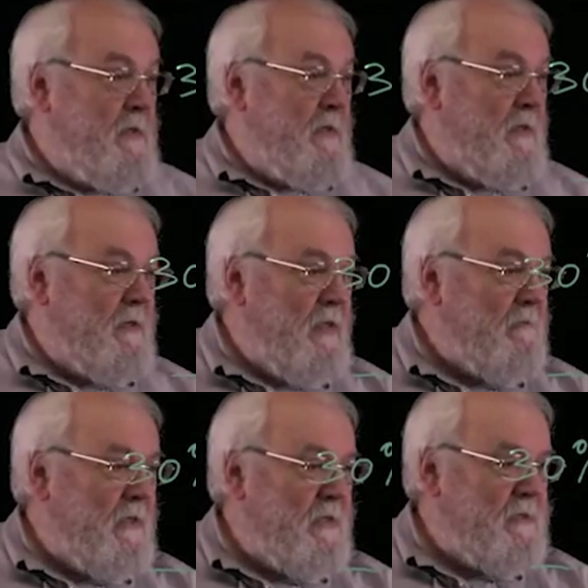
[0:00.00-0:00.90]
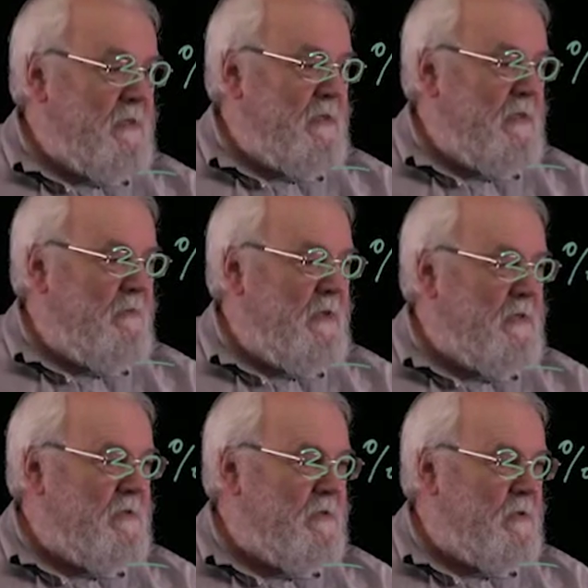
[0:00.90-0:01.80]
And that means he
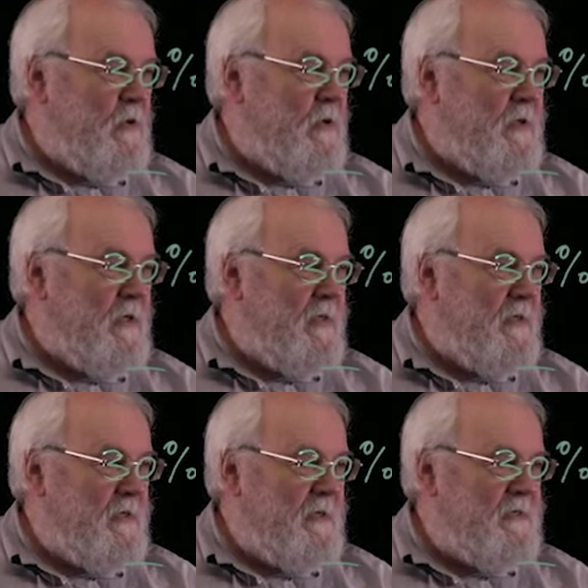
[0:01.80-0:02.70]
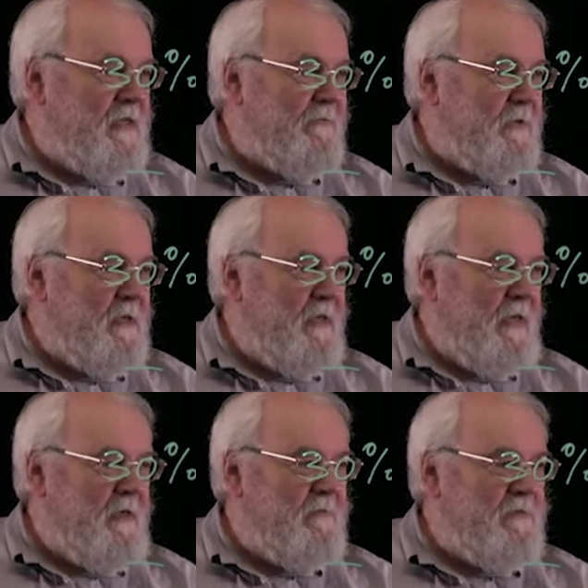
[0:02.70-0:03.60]
must have scored 7
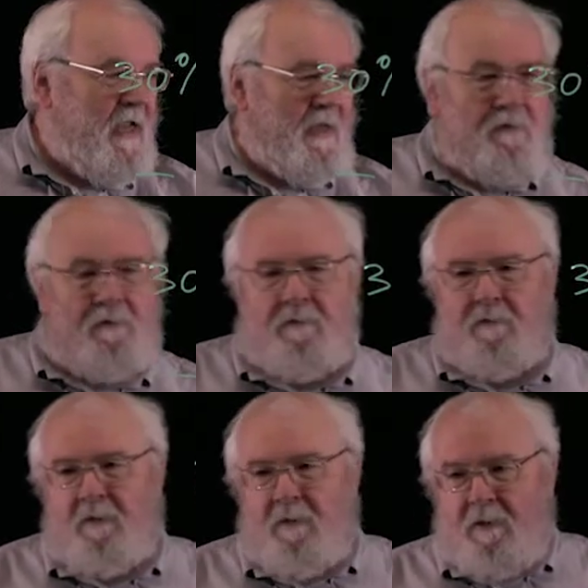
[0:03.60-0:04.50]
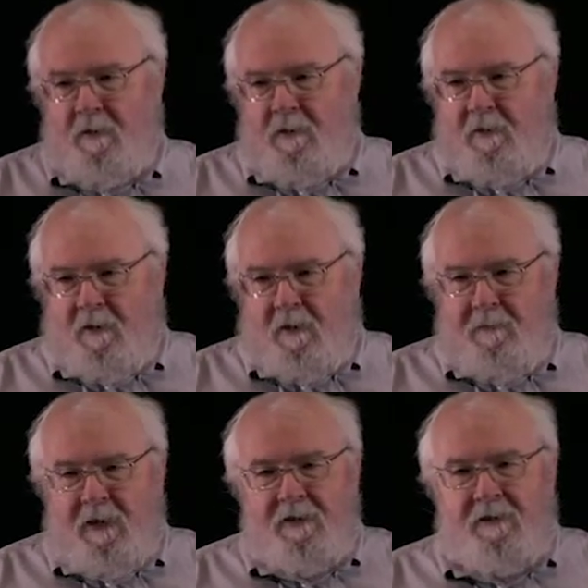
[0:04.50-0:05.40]
out of 10. That
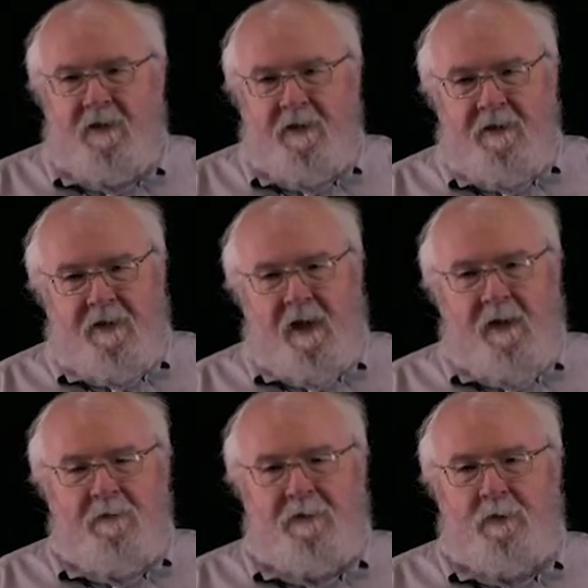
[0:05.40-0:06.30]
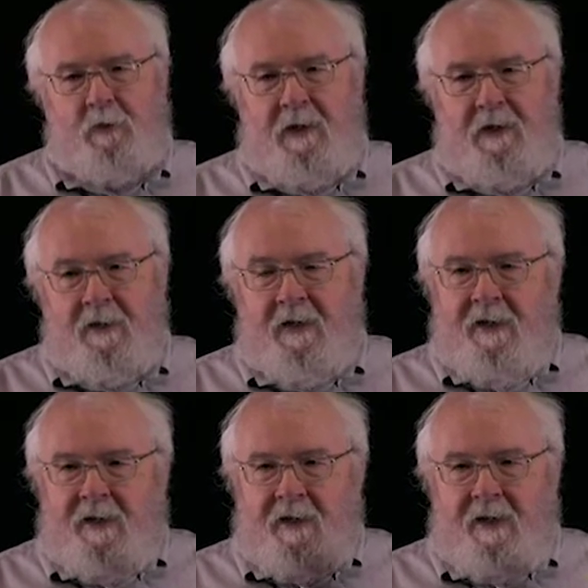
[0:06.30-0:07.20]
means that in the games between
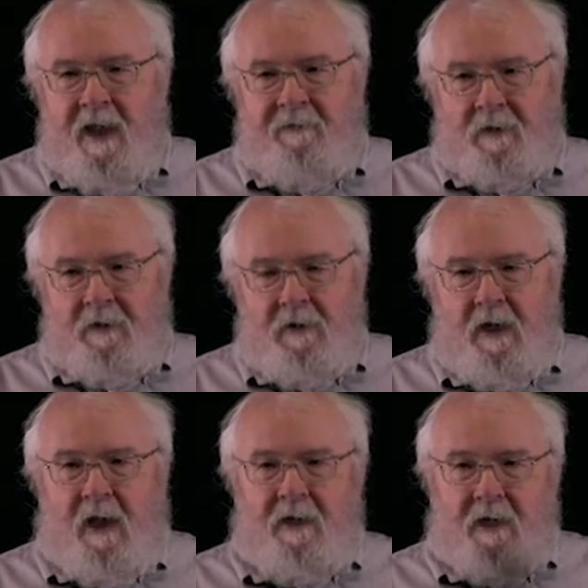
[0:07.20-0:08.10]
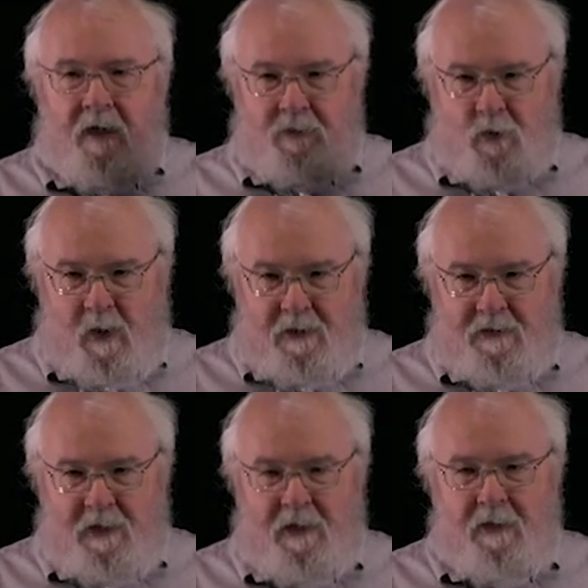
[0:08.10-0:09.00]
11 and game
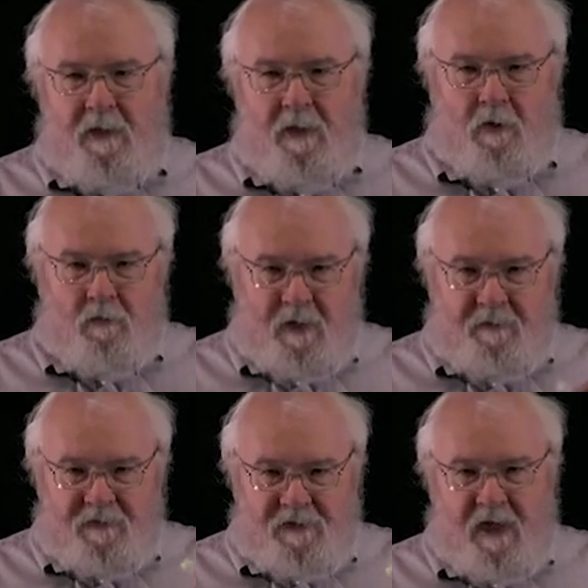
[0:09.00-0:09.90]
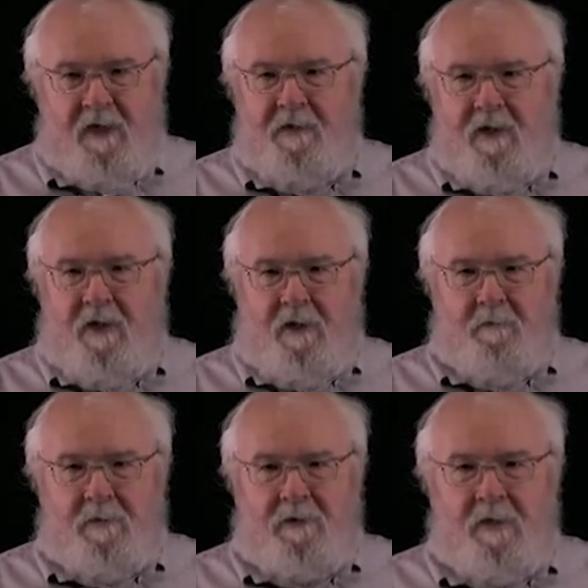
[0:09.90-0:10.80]
20, a run of 10
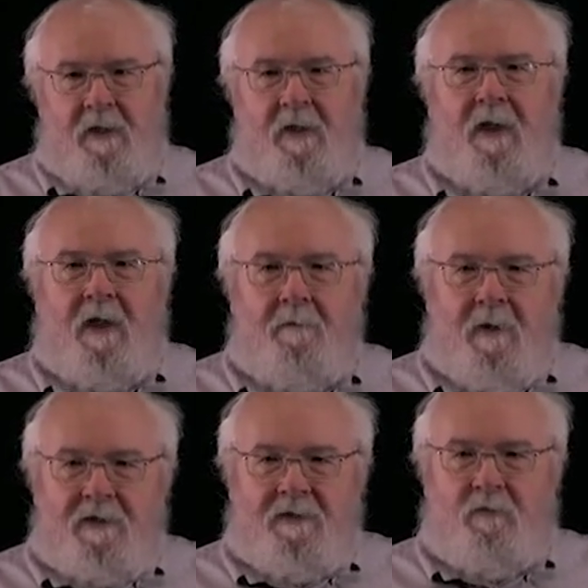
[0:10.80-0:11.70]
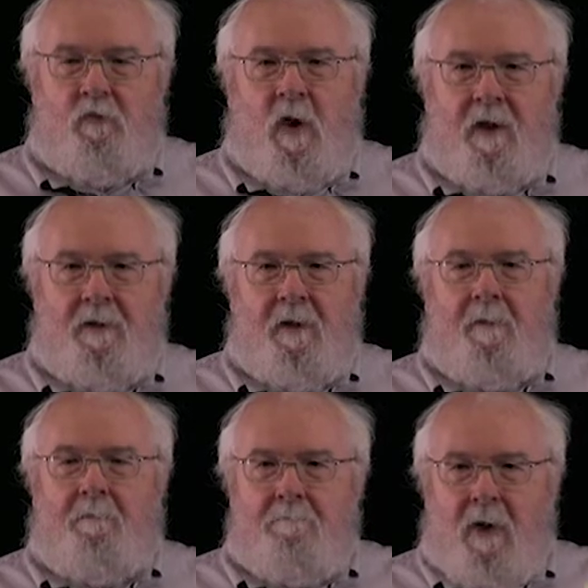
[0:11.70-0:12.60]
games, he must have won
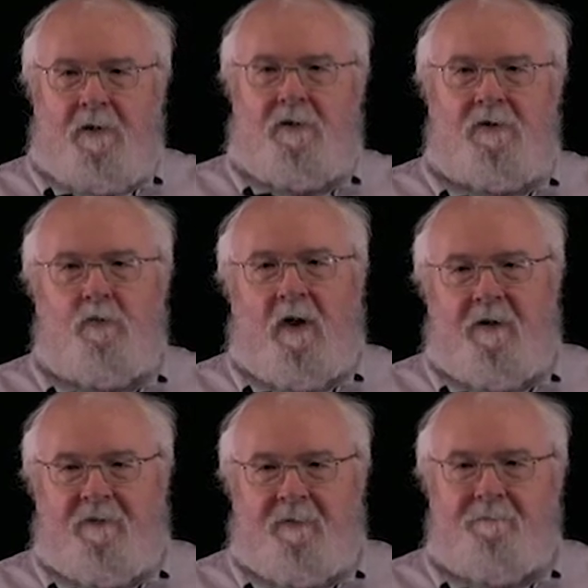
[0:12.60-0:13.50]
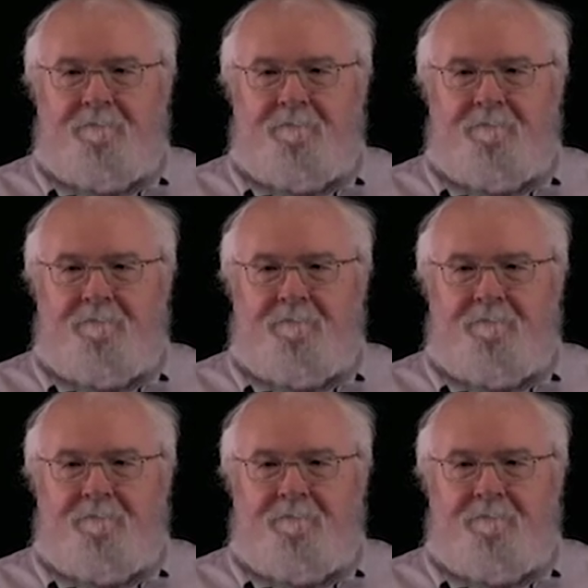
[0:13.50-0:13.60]
-1 of them.